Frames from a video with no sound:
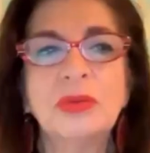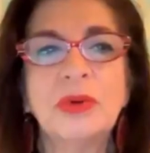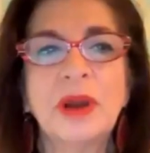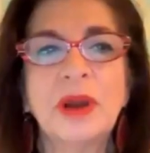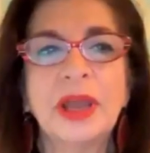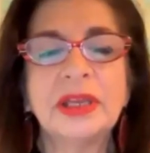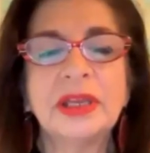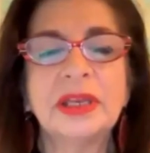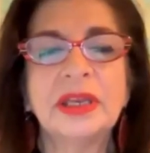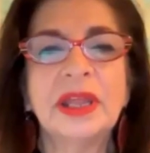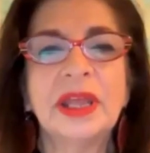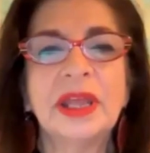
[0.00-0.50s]

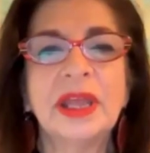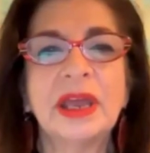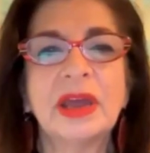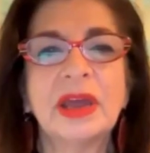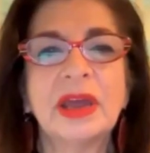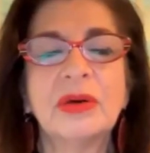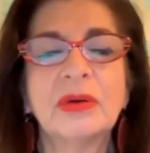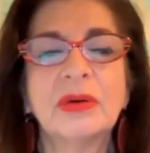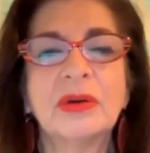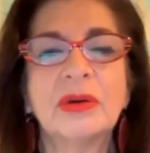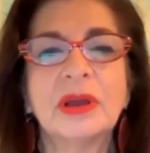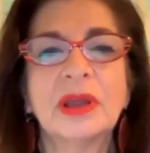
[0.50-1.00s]
right
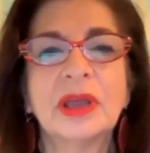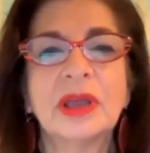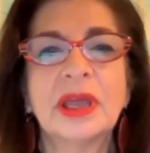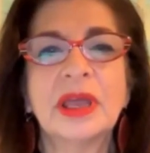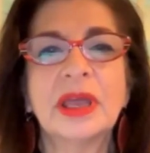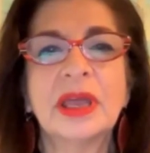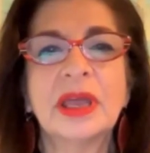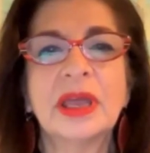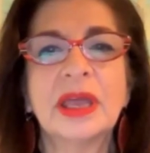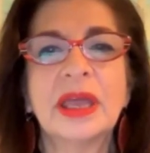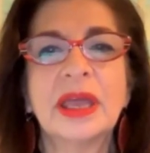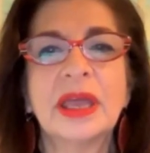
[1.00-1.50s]
now
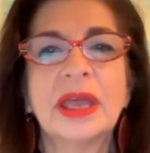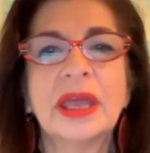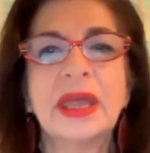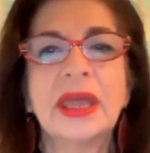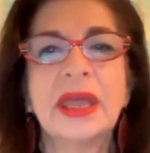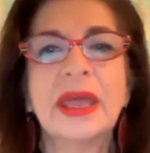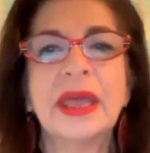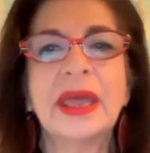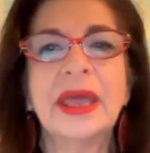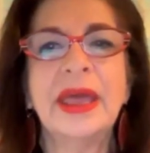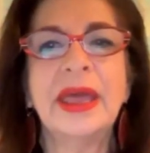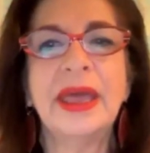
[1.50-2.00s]

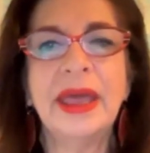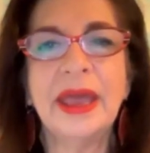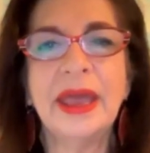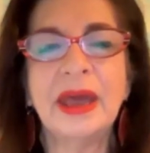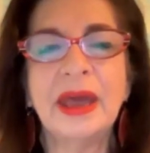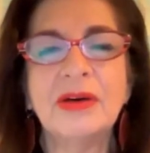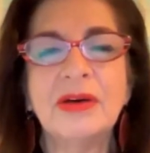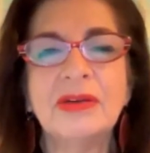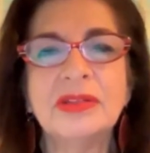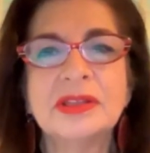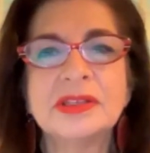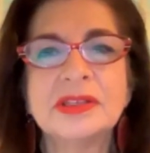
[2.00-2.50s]

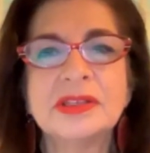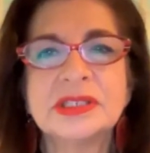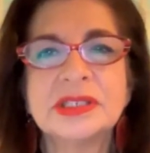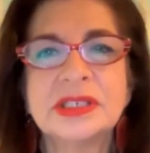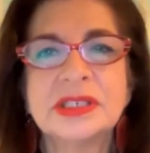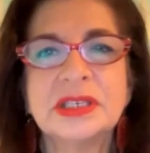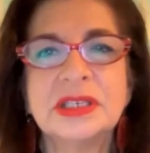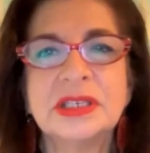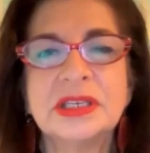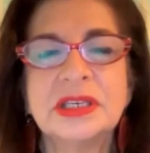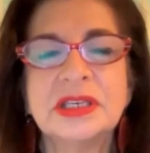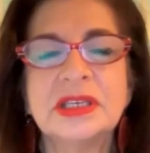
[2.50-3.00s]
how the
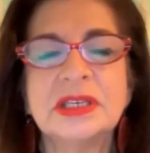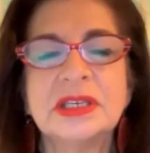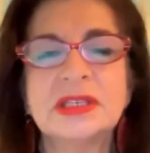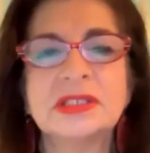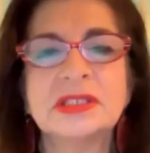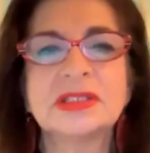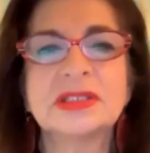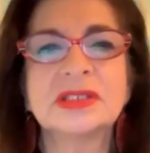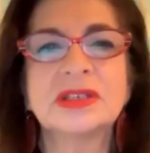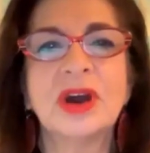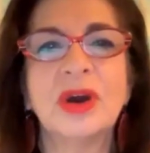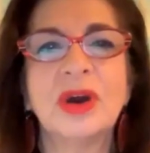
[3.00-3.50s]
city
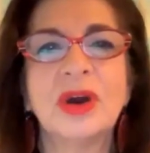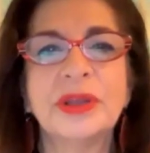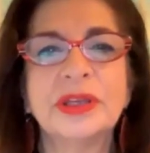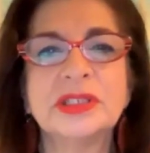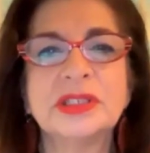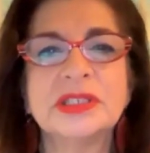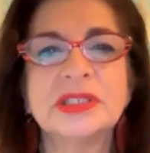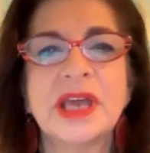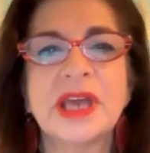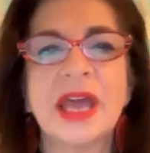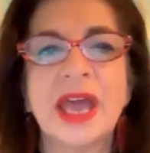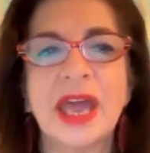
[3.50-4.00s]
is
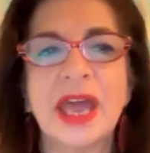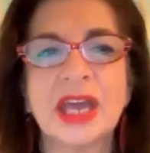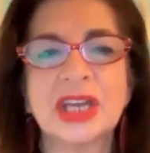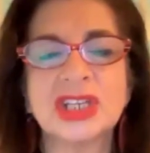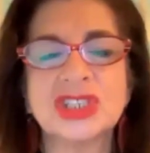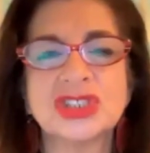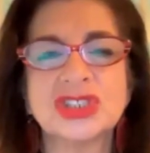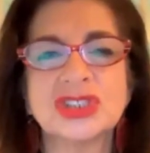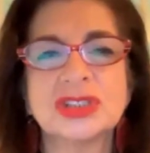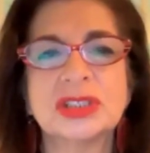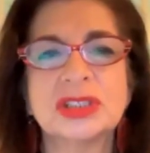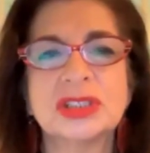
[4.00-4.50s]
going to
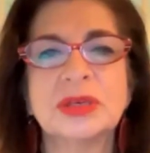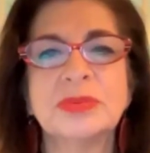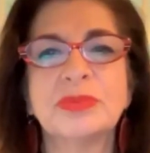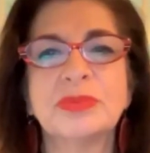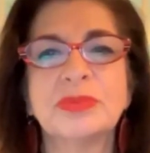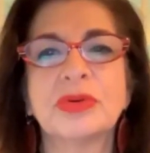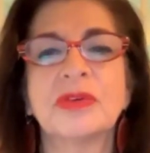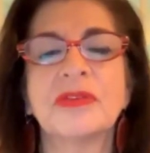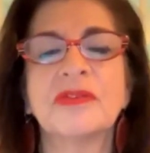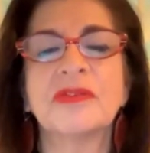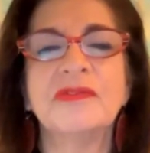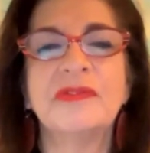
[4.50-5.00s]
actually
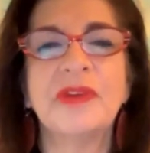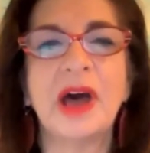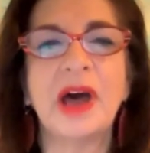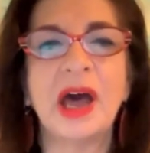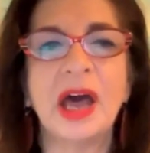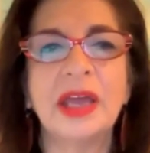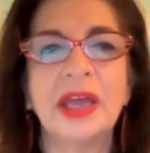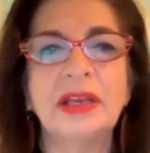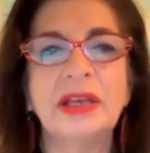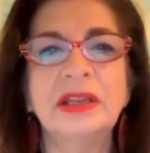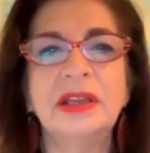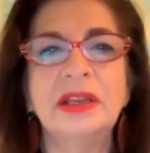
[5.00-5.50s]

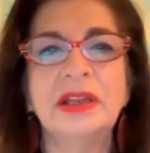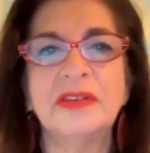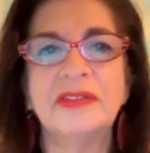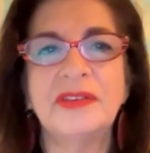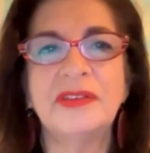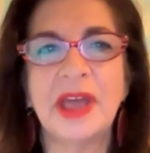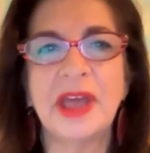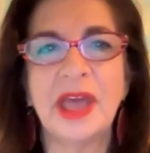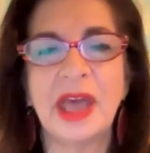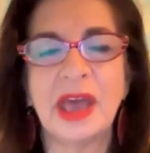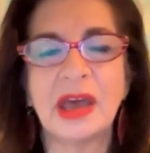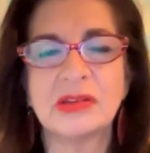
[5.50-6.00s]
provide enough
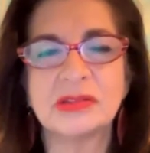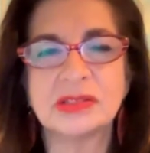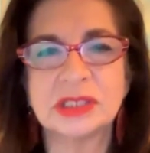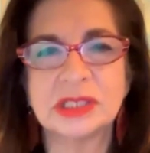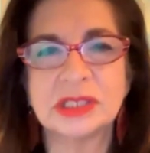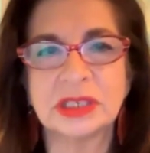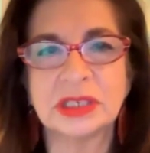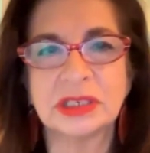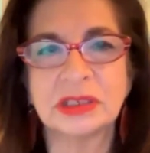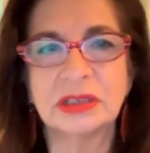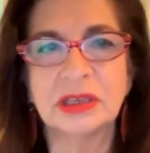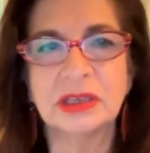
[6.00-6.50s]

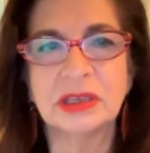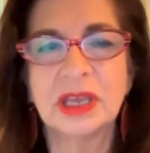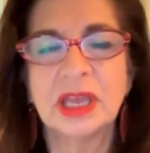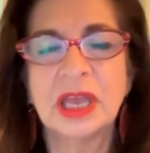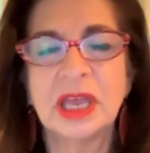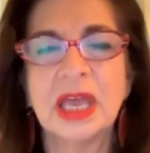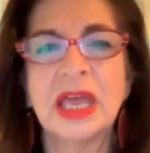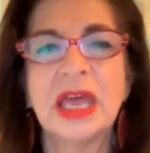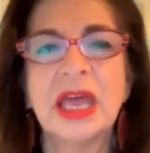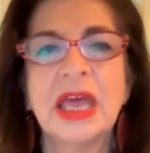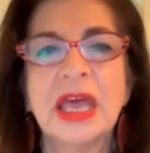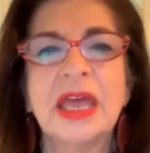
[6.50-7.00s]
housing
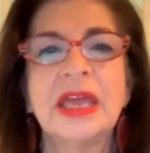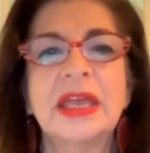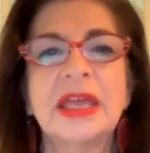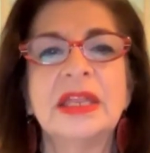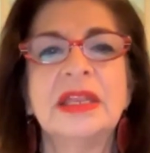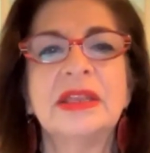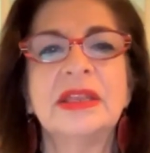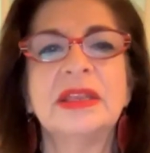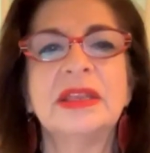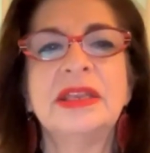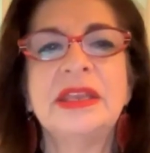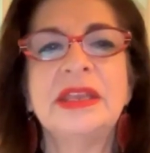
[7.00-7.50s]

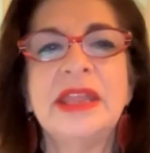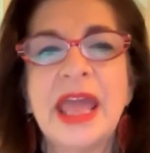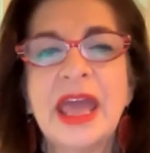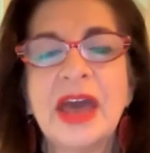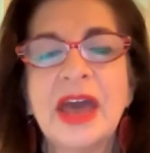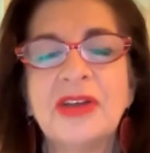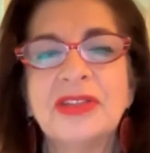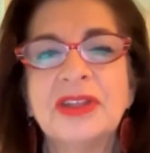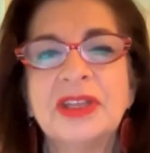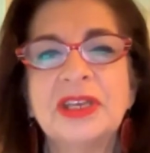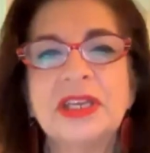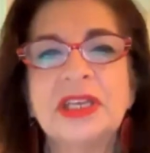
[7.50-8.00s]

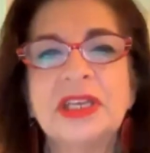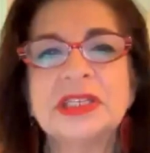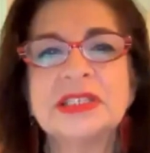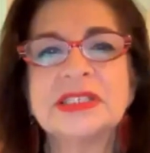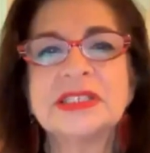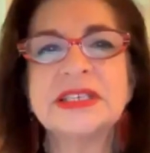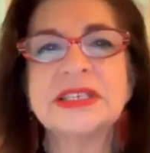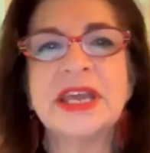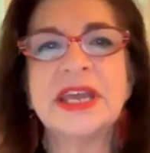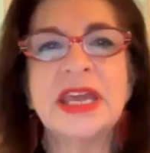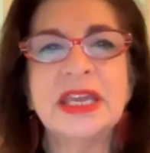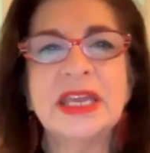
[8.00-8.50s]
now that it has
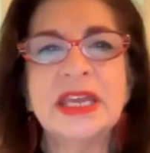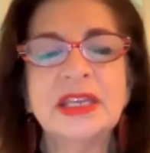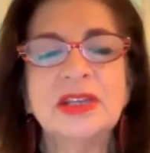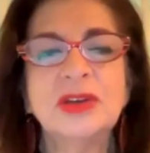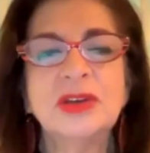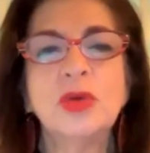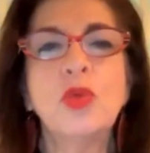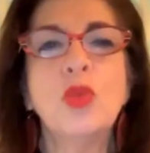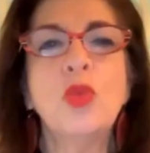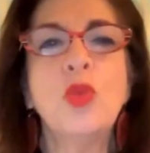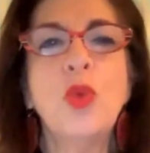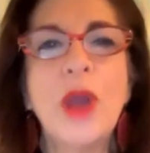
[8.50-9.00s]
taken
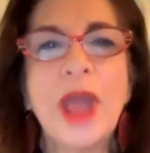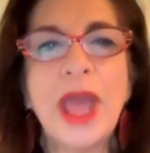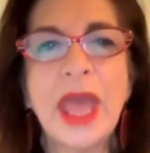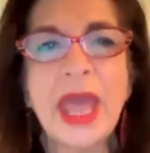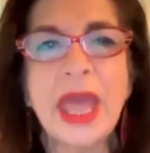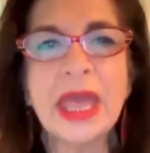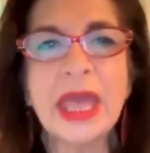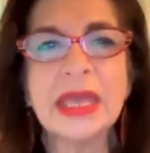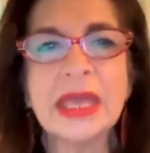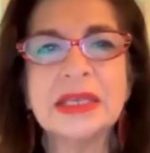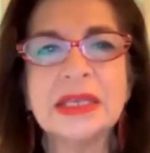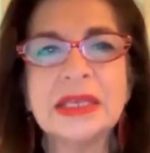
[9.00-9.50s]

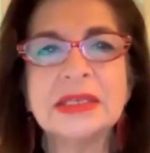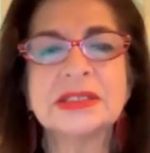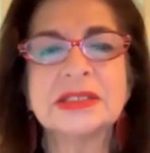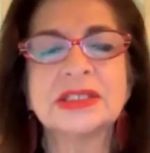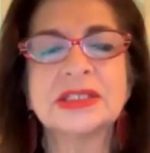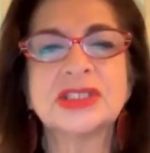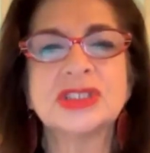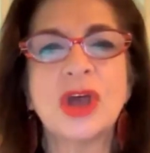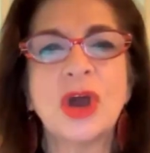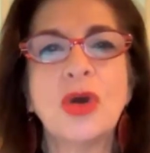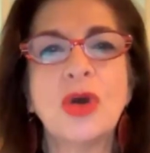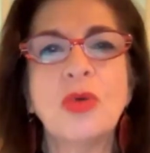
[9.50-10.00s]
away
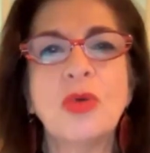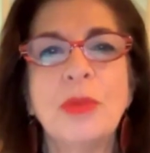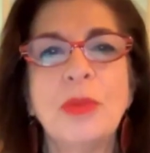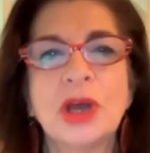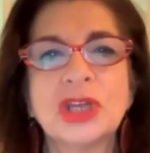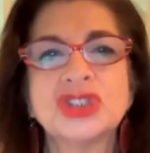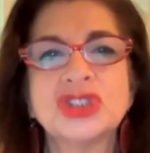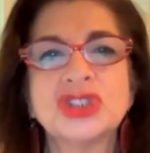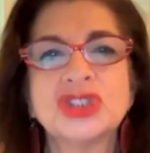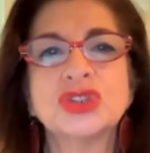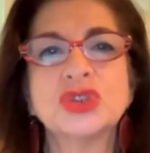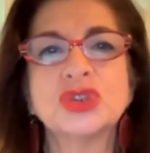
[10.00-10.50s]
so
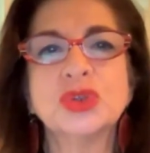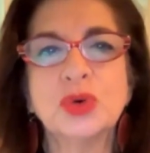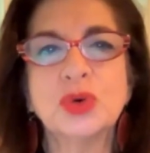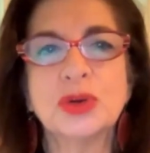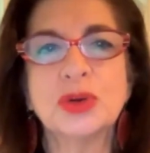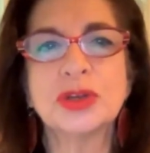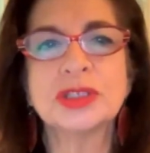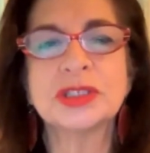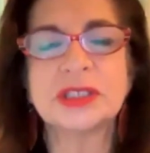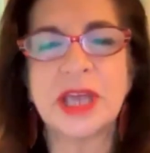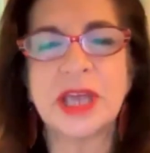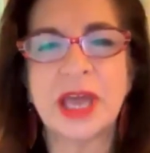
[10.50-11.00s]
much
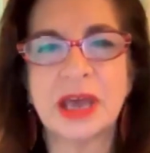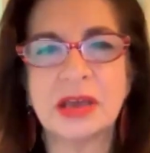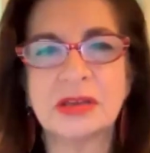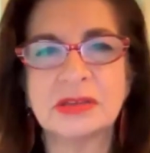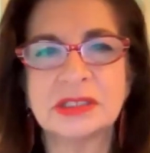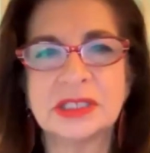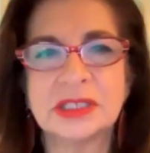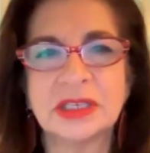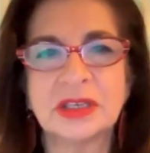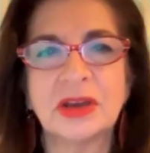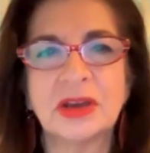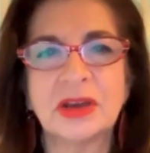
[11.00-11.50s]
tourist
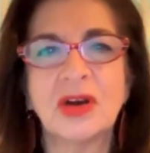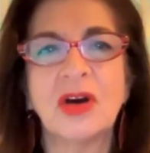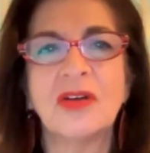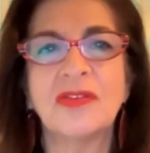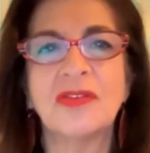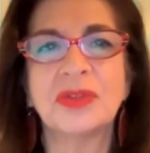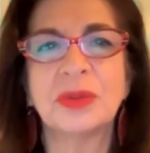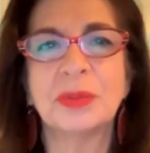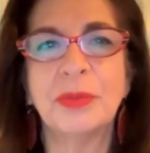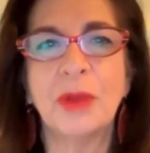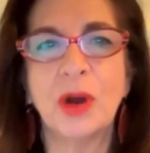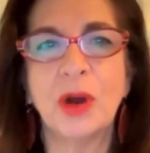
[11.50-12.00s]
housing
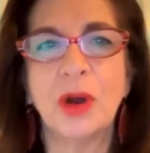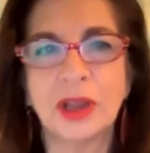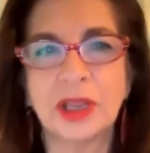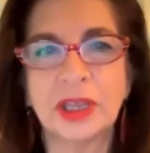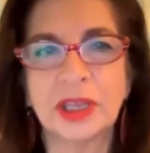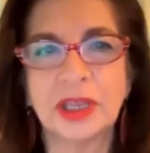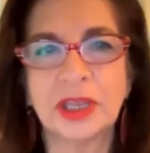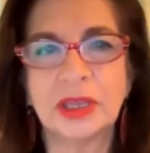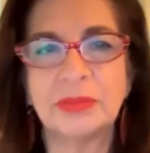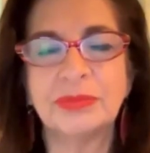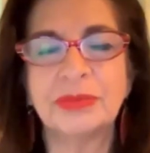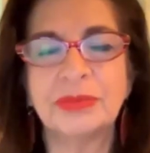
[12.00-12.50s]
off the
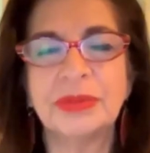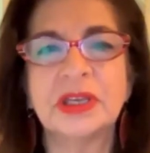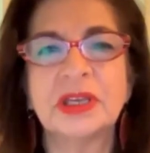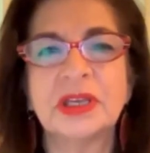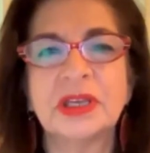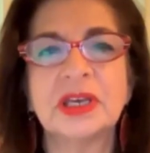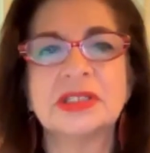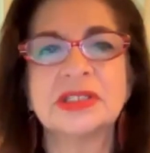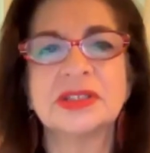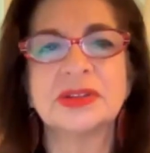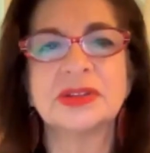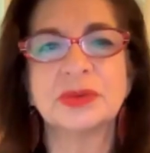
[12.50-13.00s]
market
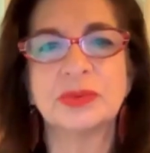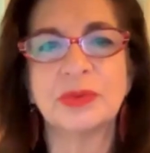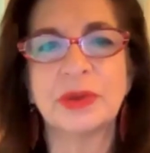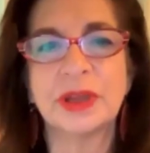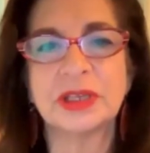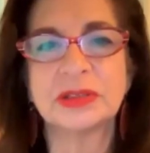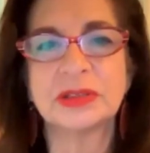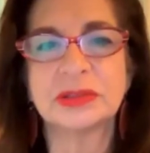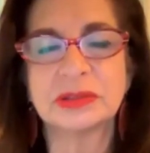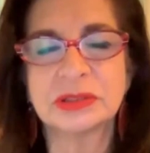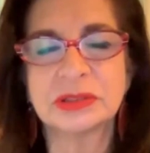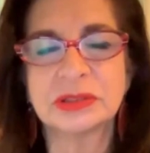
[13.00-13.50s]
because of the
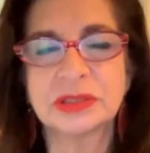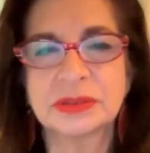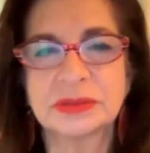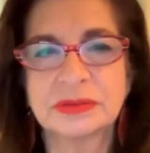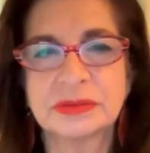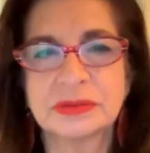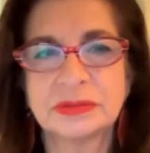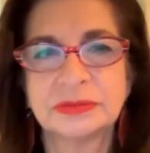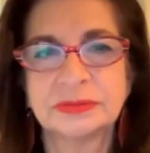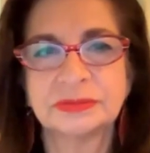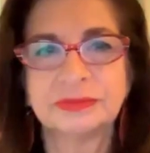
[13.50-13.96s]
rentals.